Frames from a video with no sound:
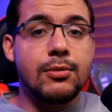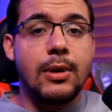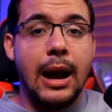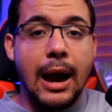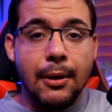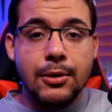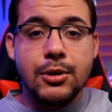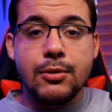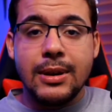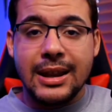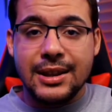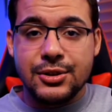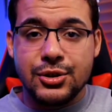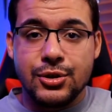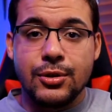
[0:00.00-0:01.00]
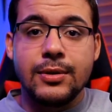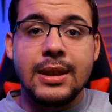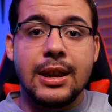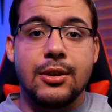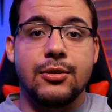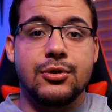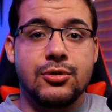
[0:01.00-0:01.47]
how you can ensure
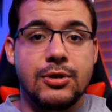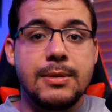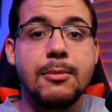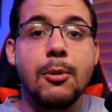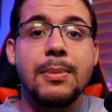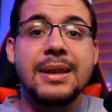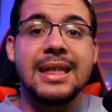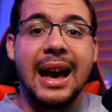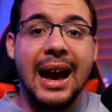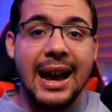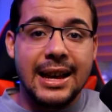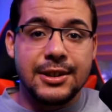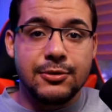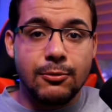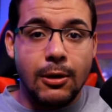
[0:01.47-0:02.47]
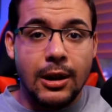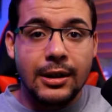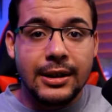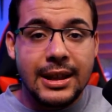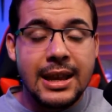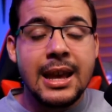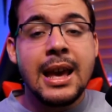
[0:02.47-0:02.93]
that your stream will be the highest
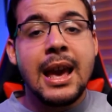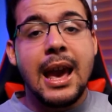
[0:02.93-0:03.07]
quality